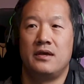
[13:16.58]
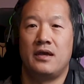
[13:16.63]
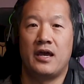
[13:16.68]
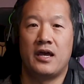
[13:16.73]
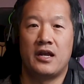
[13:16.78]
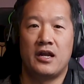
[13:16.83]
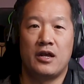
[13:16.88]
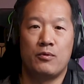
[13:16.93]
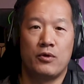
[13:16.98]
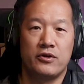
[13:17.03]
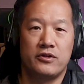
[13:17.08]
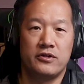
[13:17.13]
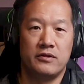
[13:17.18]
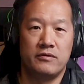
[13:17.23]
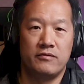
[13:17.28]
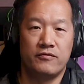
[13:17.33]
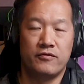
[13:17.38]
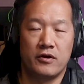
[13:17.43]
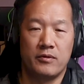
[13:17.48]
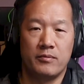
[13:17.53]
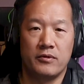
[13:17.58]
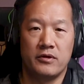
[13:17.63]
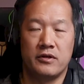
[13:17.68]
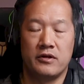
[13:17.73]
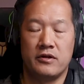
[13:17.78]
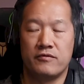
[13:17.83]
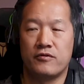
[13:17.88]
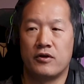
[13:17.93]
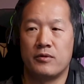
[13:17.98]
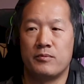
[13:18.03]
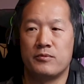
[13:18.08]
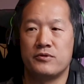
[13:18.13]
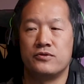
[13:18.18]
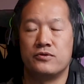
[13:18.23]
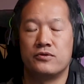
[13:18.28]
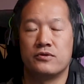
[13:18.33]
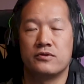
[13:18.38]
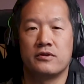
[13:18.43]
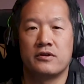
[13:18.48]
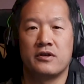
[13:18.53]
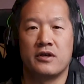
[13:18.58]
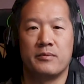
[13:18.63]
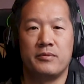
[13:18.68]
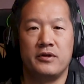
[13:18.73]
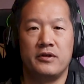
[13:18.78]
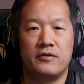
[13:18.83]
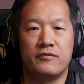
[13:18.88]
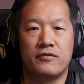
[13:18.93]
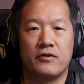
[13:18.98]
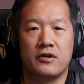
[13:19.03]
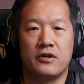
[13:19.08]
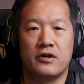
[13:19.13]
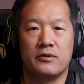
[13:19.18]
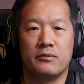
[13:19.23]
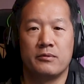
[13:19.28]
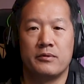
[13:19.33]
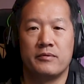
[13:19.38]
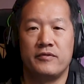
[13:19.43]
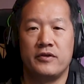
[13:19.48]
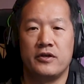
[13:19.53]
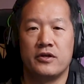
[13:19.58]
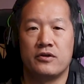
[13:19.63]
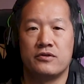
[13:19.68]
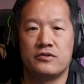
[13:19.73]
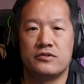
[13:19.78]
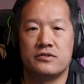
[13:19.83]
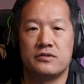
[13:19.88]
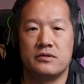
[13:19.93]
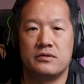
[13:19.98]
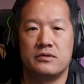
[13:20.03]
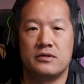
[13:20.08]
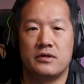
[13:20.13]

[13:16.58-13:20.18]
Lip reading: and I worked in a pharmaceutical company for a couple of years,